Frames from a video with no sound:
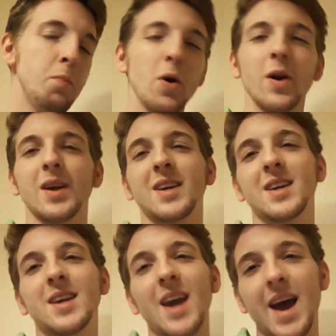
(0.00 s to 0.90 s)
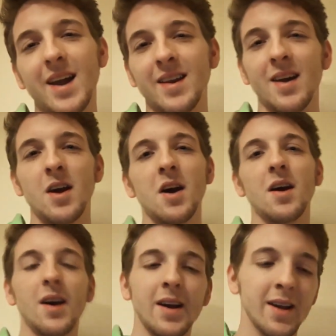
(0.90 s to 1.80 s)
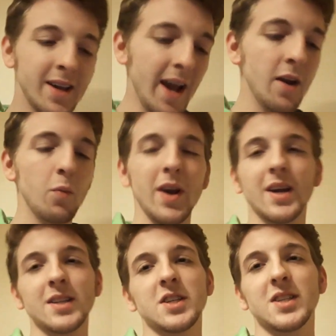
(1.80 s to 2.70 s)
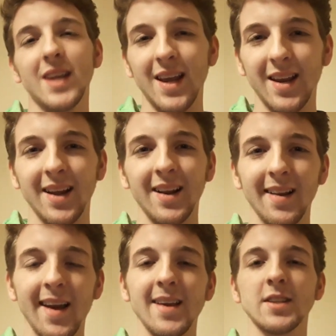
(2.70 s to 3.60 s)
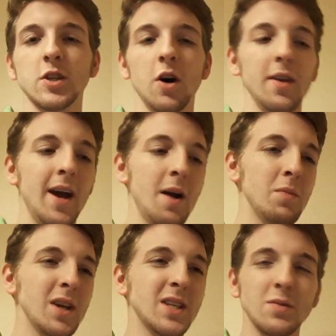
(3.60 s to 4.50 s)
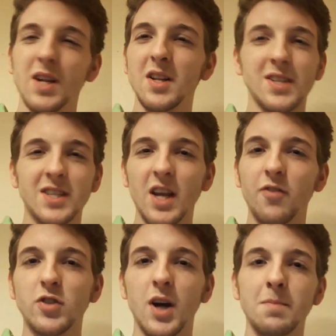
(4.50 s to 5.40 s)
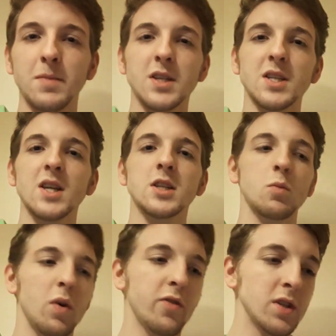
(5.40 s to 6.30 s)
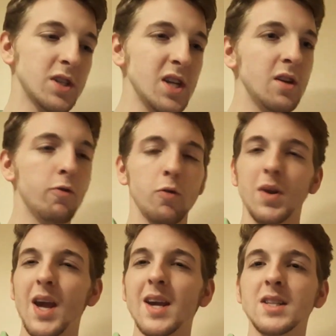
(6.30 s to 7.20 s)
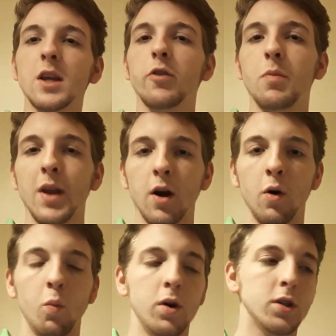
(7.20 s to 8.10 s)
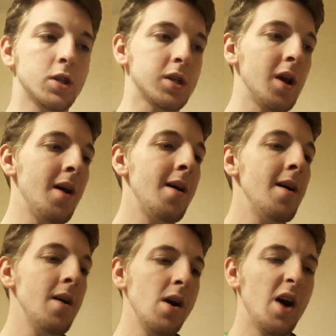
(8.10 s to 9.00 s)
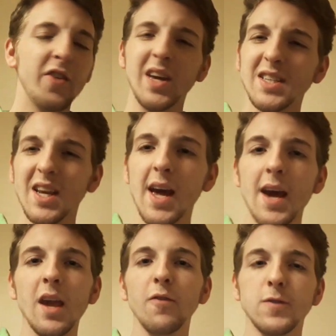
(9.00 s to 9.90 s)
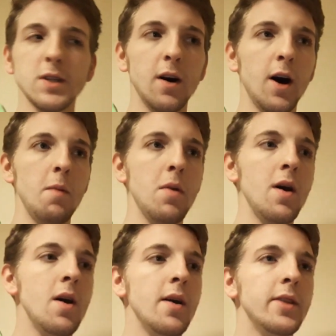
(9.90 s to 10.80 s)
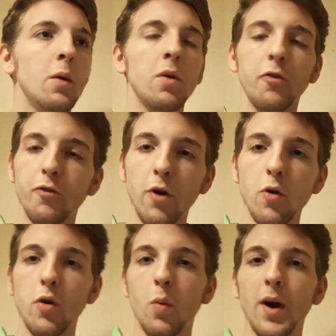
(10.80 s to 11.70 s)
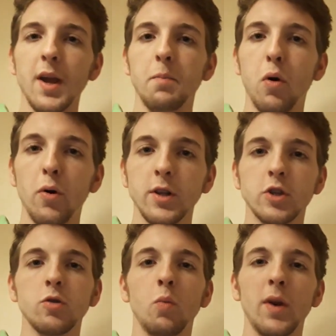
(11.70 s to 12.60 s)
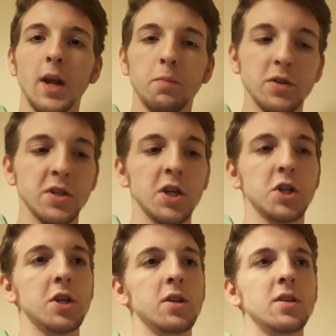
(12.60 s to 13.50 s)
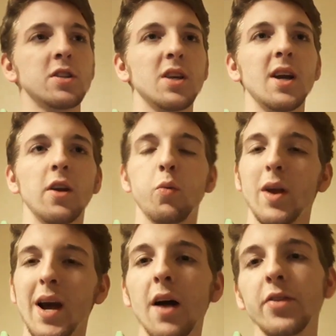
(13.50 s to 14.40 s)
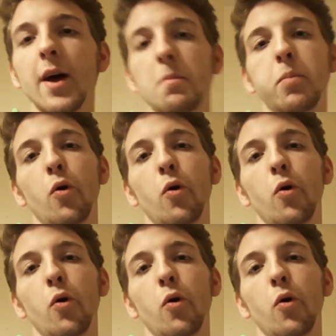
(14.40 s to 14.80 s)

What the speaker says: But again, we're conceding late on. How many times, like the sixth time this season, we've conceded from the 80th minute onwards. I think it's the eighth time that we've thrown away points from winning positions, and if we had them